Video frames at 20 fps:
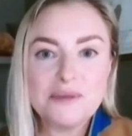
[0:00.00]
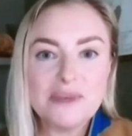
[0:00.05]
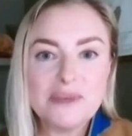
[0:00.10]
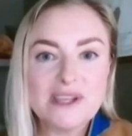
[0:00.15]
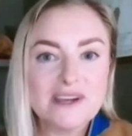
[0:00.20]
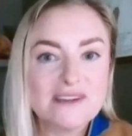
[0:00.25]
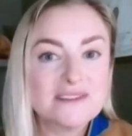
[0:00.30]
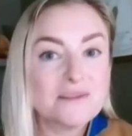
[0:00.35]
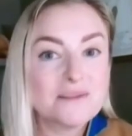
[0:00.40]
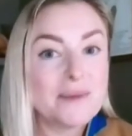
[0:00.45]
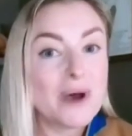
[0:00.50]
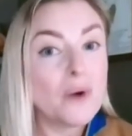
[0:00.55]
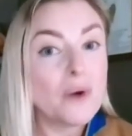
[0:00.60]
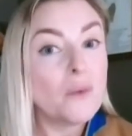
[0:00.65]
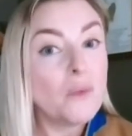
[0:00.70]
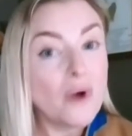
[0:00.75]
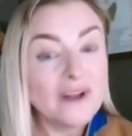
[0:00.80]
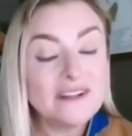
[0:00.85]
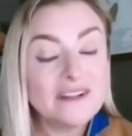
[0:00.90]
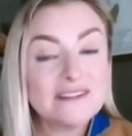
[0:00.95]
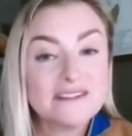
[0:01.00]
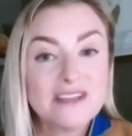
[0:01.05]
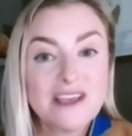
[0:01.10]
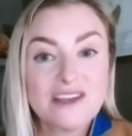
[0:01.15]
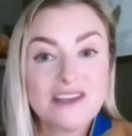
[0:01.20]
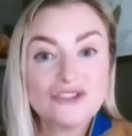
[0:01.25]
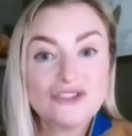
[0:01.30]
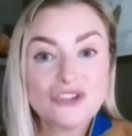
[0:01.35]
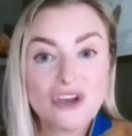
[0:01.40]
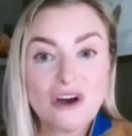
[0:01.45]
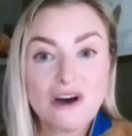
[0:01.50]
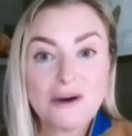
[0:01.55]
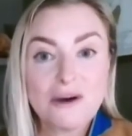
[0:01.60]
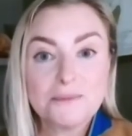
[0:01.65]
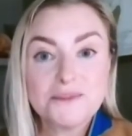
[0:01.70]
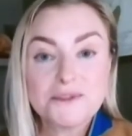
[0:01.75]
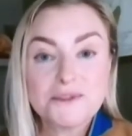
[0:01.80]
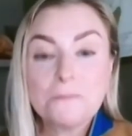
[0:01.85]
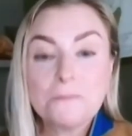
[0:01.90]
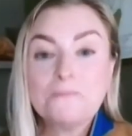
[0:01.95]
because about 1 in 10
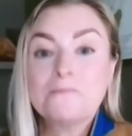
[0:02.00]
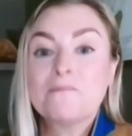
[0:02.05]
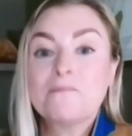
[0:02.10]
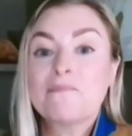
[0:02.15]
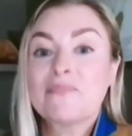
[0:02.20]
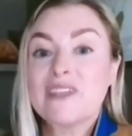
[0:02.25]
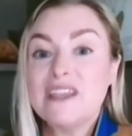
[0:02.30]
jobs